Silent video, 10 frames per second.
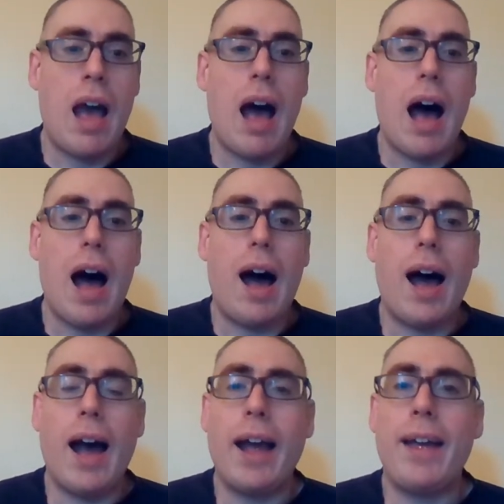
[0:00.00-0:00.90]

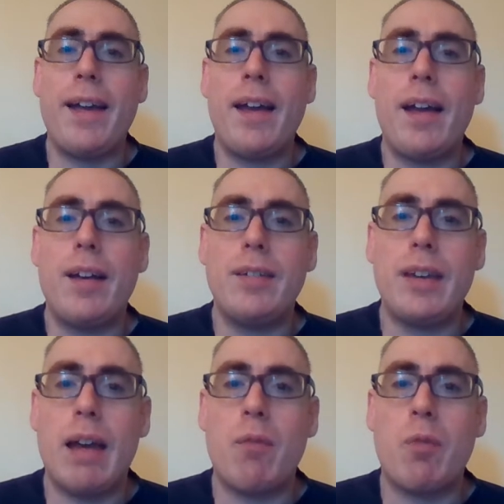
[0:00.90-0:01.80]
I
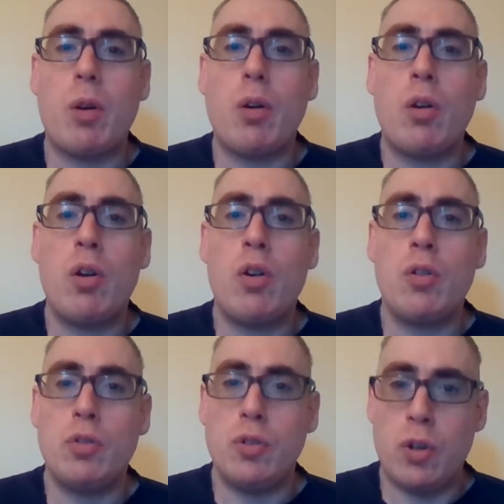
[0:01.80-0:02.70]
never
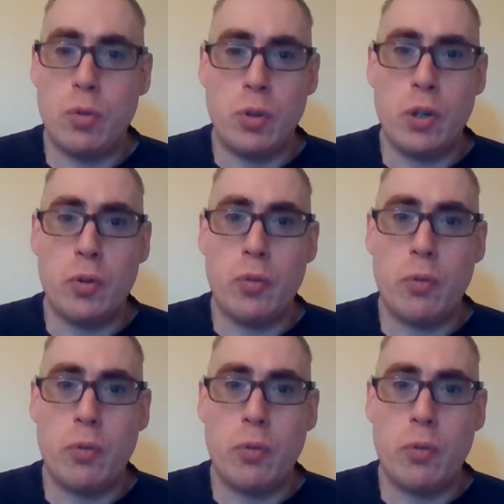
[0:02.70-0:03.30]
knew you.